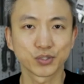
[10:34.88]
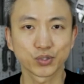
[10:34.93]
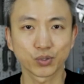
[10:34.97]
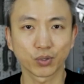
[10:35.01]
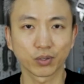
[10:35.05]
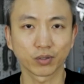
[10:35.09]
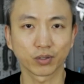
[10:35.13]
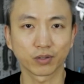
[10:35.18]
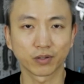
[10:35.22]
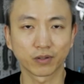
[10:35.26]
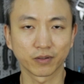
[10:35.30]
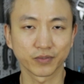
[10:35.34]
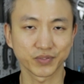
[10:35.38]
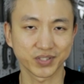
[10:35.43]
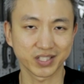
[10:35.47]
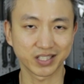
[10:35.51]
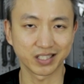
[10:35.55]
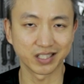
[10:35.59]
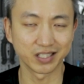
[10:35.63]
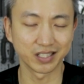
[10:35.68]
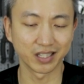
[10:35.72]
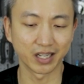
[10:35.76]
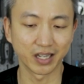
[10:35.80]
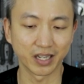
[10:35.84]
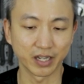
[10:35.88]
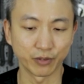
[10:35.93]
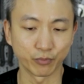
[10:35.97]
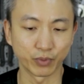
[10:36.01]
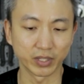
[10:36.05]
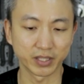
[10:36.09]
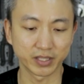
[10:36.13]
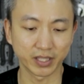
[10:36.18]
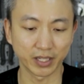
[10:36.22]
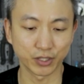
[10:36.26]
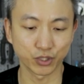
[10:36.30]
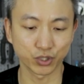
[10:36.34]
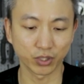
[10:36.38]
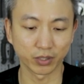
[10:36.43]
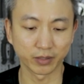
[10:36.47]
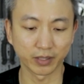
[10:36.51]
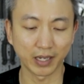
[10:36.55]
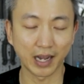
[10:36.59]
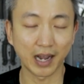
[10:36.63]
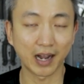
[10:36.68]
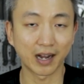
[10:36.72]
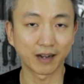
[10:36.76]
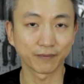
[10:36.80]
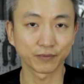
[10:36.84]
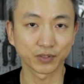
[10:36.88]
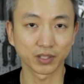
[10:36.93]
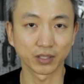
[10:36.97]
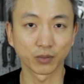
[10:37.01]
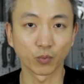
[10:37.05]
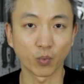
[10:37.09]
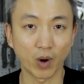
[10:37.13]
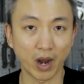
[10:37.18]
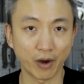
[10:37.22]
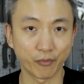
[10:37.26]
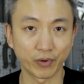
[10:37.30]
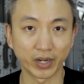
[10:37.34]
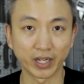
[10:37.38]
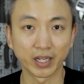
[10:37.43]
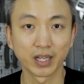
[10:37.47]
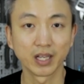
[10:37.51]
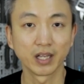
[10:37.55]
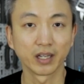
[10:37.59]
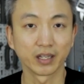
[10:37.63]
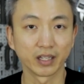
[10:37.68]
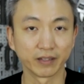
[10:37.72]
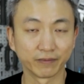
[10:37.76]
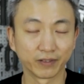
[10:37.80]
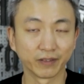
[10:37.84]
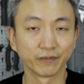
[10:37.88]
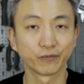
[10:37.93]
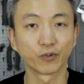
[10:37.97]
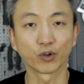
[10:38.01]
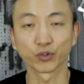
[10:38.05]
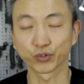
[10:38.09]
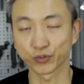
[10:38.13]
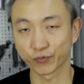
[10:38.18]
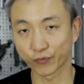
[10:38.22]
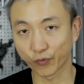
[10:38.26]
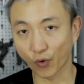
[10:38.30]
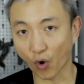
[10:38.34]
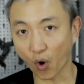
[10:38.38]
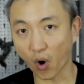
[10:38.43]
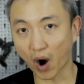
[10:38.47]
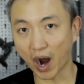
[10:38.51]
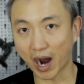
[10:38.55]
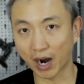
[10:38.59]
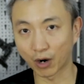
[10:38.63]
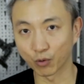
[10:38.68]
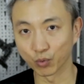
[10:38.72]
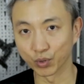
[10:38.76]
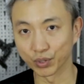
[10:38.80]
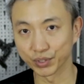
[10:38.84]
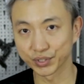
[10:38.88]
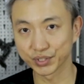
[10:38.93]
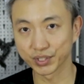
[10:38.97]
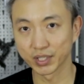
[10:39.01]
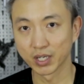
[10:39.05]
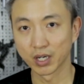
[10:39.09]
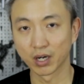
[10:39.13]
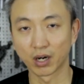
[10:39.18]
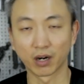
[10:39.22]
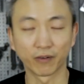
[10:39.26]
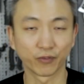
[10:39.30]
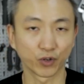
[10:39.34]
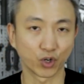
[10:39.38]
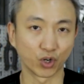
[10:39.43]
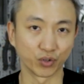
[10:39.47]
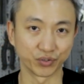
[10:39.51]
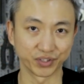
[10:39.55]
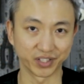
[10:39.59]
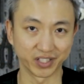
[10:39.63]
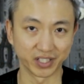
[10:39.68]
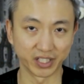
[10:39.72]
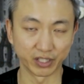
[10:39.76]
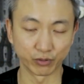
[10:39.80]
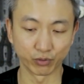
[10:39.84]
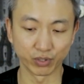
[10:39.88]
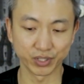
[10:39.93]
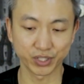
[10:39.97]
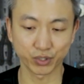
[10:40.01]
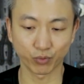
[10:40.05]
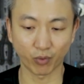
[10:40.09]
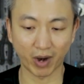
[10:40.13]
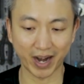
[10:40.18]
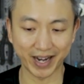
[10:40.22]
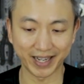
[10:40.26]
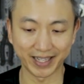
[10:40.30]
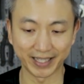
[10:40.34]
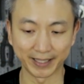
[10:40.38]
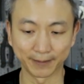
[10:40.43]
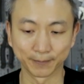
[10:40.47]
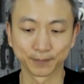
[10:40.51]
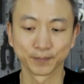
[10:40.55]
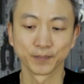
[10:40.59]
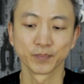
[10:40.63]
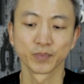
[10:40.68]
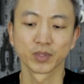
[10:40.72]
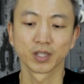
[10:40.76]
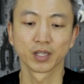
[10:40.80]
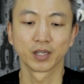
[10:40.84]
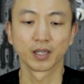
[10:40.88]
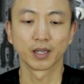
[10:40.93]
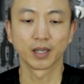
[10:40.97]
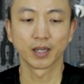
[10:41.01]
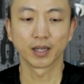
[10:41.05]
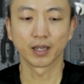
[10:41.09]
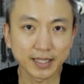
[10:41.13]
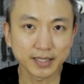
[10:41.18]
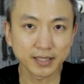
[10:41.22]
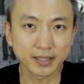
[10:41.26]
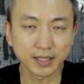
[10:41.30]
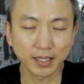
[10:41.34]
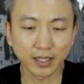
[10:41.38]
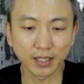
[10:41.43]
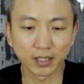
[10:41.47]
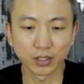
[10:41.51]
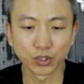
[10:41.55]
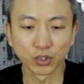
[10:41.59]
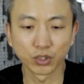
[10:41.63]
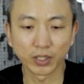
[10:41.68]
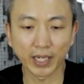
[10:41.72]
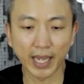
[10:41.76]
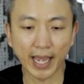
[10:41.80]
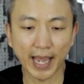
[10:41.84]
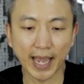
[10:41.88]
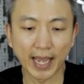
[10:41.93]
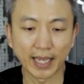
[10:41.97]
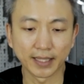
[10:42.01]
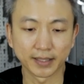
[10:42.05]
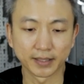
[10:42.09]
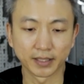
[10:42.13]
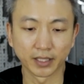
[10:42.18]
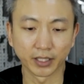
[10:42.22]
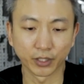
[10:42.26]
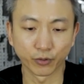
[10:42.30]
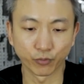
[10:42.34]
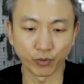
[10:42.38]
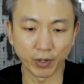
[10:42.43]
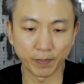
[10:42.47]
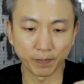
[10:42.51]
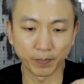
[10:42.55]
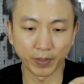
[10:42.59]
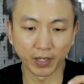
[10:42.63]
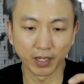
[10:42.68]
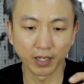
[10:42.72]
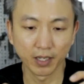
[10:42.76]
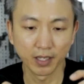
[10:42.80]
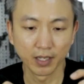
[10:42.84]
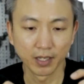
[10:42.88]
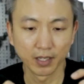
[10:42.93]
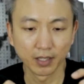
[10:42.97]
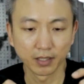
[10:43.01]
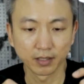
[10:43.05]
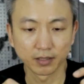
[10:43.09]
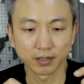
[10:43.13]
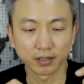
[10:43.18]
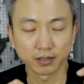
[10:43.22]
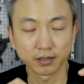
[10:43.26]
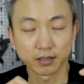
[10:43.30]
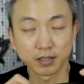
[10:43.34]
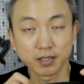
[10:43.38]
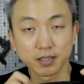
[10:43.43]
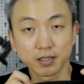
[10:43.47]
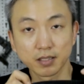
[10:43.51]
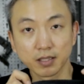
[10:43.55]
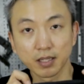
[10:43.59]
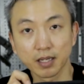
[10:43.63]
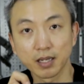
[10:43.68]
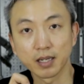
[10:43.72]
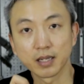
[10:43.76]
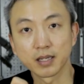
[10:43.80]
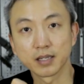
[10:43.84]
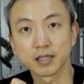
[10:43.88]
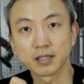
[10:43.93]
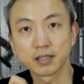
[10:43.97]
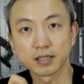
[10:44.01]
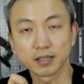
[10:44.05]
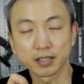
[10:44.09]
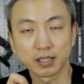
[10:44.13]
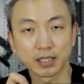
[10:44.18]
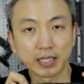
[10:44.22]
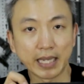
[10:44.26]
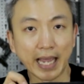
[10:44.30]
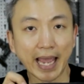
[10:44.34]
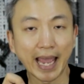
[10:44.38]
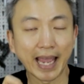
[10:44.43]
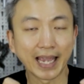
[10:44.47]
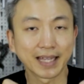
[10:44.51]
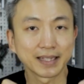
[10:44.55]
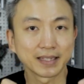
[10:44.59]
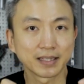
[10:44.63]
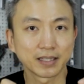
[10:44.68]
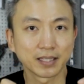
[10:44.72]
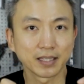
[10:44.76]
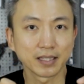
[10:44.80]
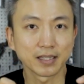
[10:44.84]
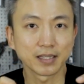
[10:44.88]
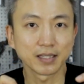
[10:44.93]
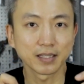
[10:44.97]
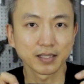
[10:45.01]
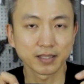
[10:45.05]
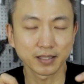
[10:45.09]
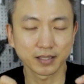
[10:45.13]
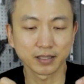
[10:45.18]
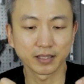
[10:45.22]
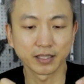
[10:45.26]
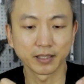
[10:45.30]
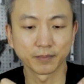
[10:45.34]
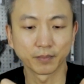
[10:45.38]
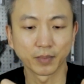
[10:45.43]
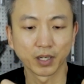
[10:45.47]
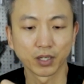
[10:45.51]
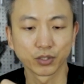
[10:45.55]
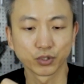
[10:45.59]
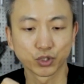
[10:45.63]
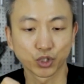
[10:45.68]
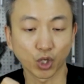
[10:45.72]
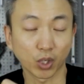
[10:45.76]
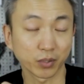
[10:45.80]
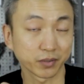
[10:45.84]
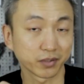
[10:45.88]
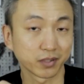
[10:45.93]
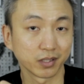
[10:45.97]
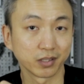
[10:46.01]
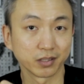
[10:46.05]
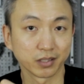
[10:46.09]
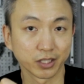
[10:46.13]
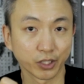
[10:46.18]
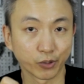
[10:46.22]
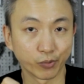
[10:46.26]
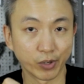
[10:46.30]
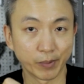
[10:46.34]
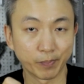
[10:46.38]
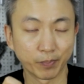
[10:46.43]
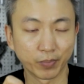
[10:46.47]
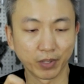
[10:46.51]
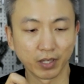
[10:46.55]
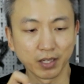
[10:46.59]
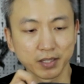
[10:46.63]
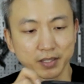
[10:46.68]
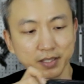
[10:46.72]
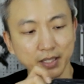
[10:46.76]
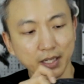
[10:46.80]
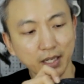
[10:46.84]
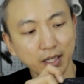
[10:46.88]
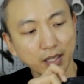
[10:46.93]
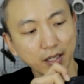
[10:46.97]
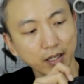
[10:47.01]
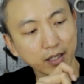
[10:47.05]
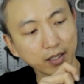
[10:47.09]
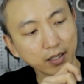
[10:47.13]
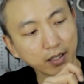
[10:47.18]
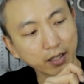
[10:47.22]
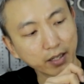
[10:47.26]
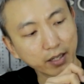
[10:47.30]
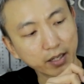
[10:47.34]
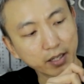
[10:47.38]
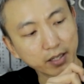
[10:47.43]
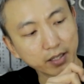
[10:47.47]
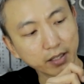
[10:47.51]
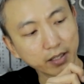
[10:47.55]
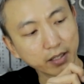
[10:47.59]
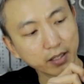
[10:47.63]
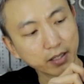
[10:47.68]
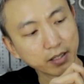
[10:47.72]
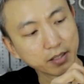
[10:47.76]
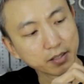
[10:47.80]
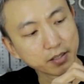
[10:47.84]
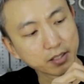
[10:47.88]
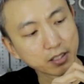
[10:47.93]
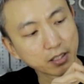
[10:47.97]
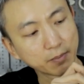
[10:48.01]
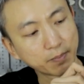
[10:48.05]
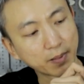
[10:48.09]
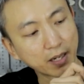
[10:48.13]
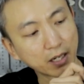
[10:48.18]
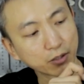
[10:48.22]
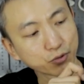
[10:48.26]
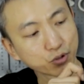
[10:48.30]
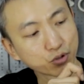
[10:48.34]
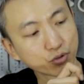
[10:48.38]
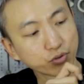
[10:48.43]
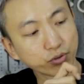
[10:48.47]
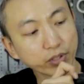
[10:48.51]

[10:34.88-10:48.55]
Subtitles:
sort of skin irritation after wearing even for 4 hours of continuous riding. Let's take a look at the gripper. Now, this is the anti-slip dotted grippers. It is about